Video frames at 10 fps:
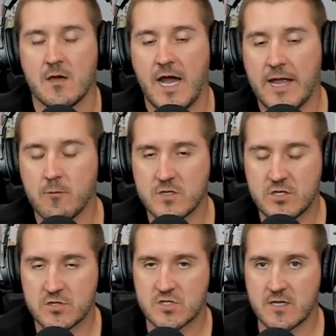I will
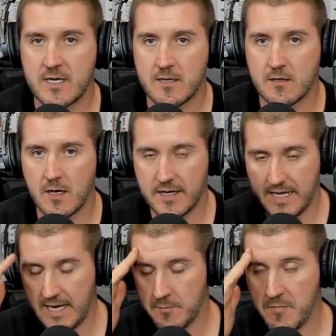usually,
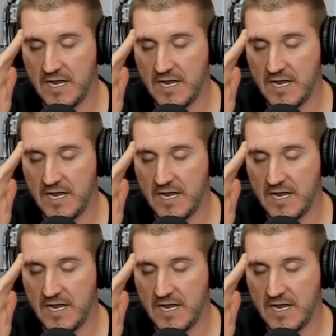again,